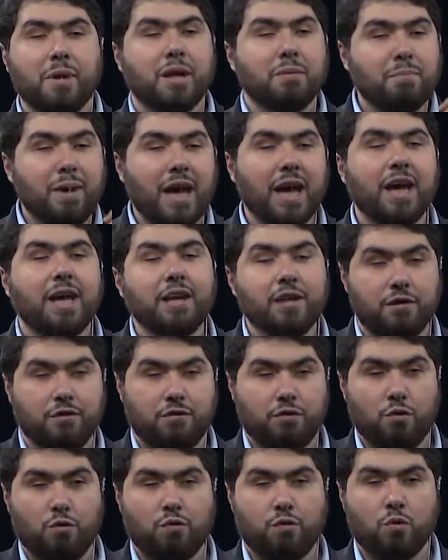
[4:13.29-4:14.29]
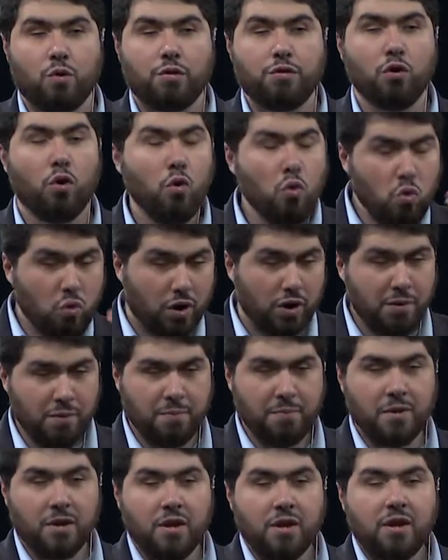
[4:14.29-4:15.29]
pain and so forth, or
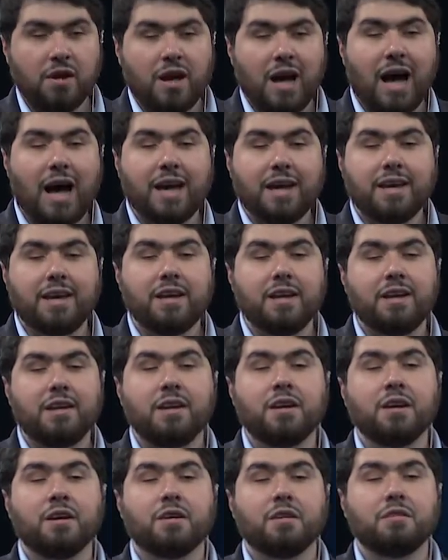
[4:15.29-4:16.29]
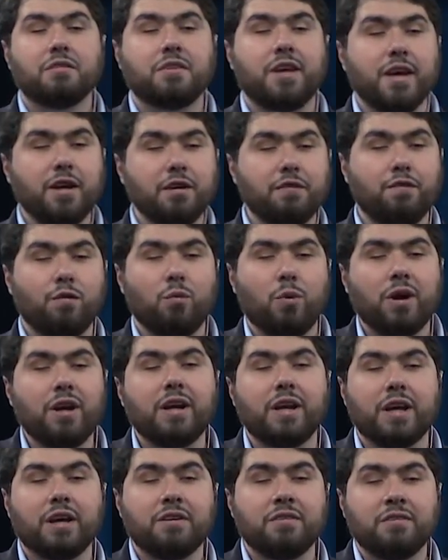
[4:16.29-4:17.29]
I can take it for what it
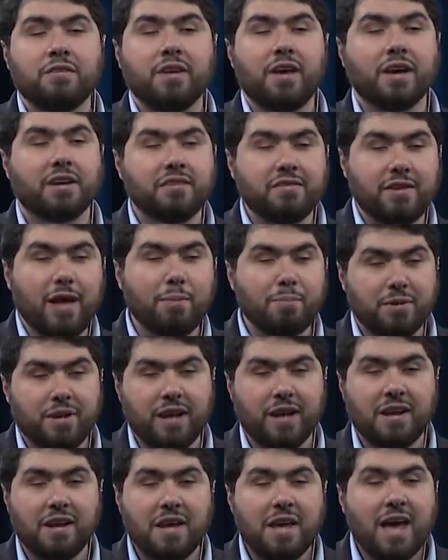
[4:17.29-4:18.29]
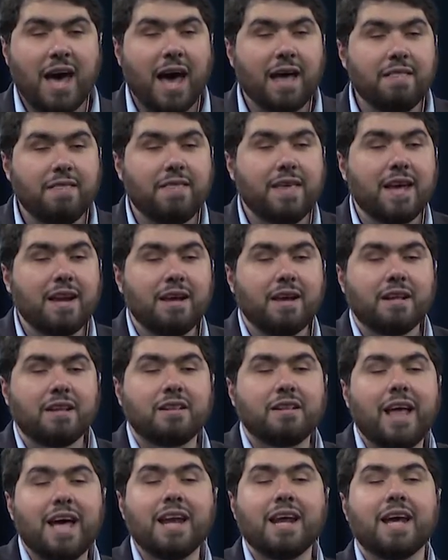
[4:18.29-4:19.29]
is, accept it, and then
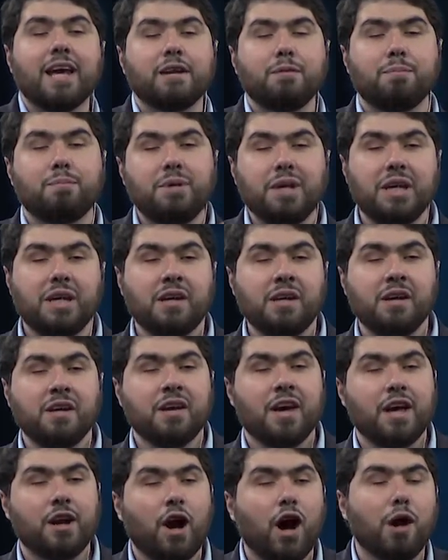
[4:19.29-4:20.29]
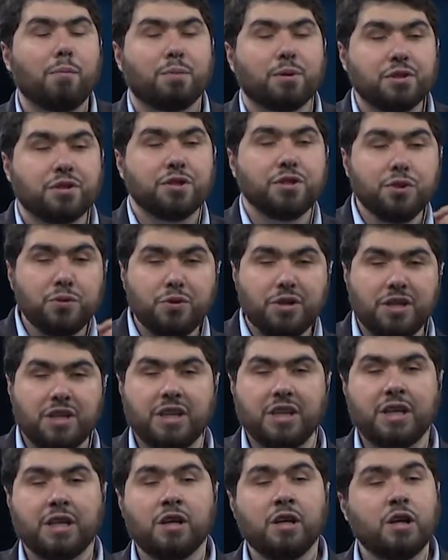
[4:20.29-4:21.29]
let it be an
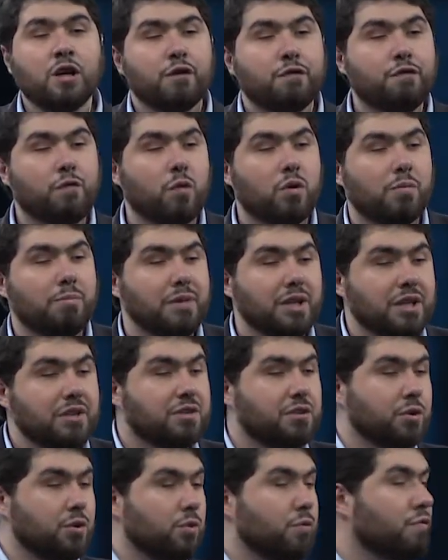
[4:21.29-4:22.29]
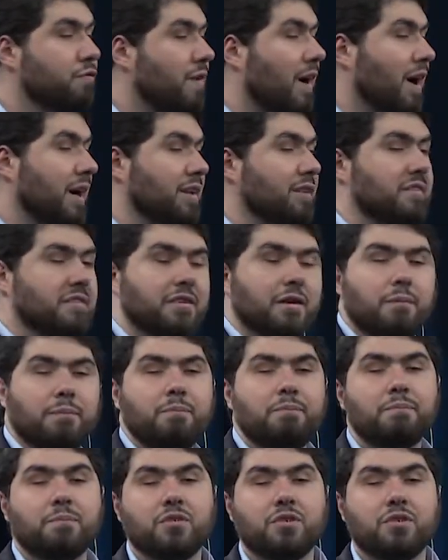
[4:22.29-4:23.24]
opportunity for me to find some